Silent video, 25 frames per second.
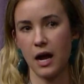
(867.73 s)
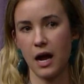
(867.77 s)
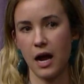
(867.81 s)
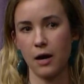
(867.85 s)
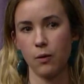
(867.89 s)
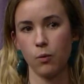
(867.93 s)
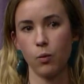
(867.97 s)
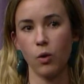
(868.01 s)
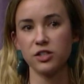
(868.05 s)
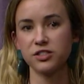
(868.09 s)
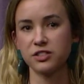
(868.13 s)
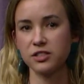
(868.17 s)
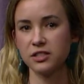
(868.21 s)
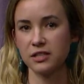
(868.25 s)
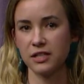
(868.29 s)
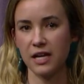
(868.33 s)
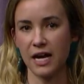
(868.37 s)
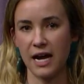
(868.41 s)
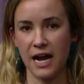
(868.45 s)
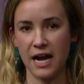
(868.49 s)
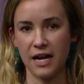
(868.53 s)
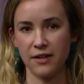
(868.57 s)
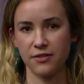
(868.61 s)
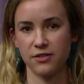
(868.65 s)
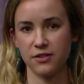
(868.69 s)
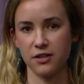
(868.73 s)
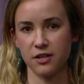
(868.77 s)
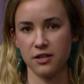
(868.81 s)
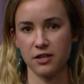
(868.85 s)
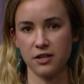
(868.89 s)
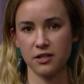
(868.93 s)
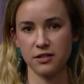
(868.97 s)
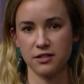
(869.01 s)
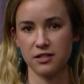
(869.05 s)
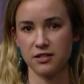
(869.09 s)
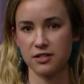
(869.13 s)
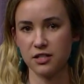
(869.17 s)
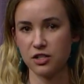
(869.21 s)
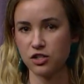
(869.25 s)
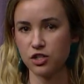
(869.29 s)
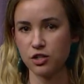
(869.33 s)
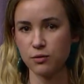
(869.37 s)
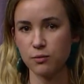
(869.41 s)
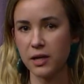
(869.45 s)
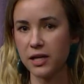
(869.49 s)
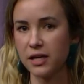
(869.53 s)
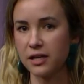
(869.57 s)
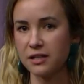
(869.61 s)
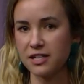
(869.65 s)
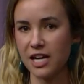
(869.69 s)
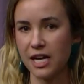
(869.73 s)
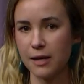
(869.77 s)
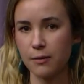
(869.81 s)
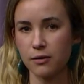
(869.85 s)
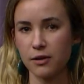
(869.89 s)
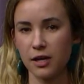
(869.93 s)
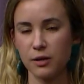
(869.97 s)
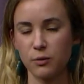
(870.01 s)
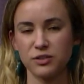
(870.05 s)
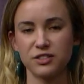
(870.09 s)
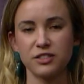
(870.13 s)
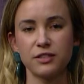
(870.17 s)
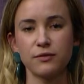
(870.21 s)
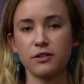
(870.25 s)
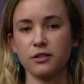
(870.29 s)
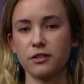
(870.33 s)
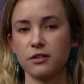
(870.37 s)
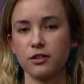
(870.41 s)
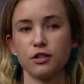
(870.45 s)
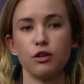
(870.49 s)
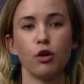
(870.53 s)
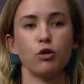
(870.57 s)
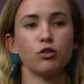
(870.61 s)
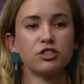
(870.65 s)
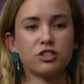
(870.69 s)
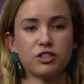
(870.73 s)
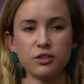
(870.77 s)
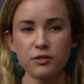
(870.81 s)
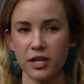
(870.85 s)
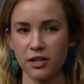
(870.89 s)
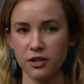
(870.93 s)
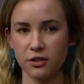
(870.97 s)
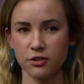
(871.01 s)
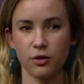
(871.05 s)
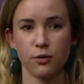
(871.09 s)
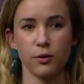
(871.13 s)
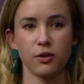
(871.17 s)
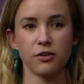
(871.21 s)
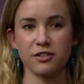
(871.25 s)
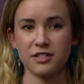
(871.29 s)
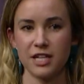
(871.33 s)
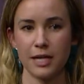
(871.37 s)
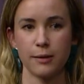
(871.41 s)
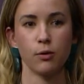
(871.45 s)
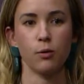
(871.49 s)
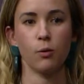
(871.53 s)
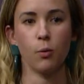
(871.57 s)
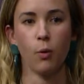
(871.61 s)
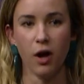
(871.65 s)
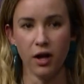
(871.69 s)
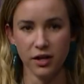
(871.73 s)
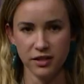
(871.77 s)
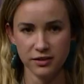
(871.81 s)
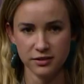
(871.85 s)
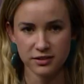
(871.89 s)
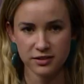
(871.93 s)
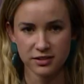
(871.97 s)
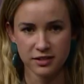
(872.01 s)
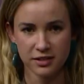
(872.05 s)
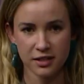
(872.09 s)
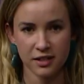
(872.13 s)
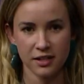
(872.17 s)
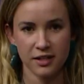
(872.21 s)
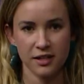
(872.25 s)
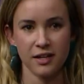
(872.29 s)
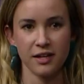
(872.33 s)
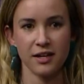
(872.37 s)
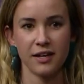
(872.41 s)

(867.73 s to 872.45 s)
I wasn't at the decision-making table. I wasn't even close to it. I don't know where the table was.